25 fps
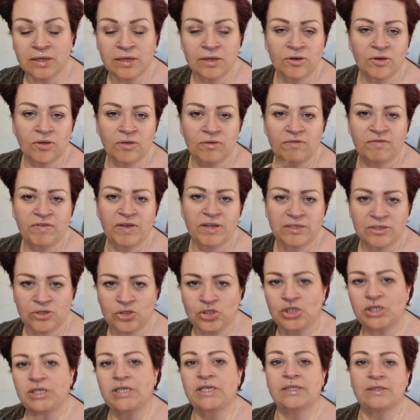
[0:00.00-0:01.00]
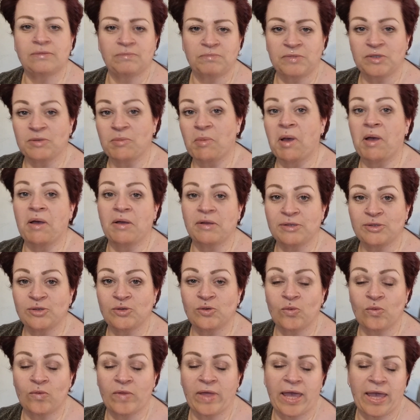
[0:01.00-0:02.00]
you know, the feta cheese, tomatoes and
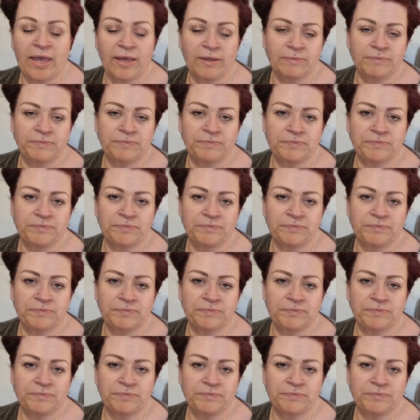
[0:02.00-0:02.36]
all that,